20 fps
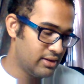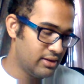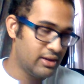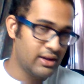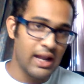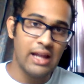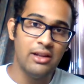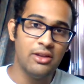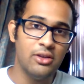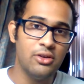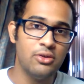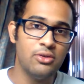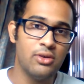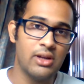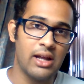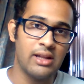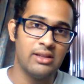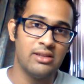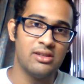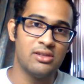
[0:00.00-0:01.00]
tell you
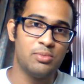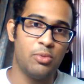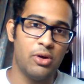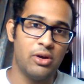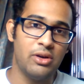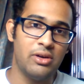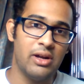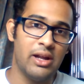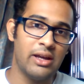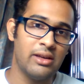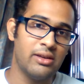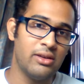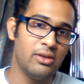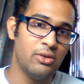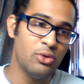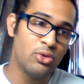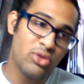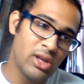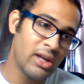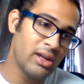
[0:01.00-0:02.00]
at this point. Like,
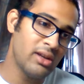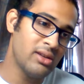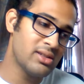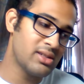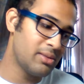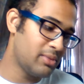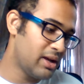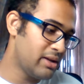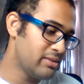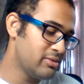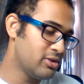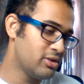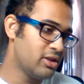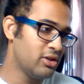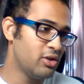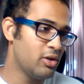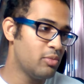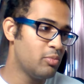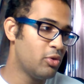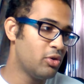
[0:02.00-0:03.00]
sometimes you
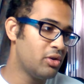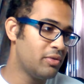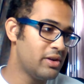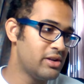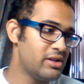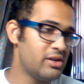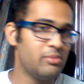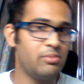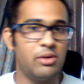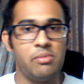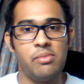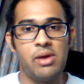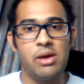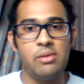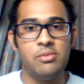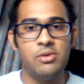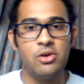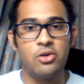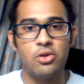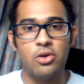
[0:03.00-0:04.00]
think you're motivated, but
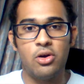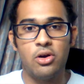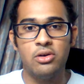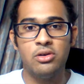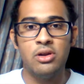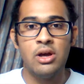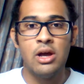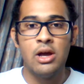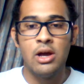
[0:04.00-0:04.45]
maybe you're not.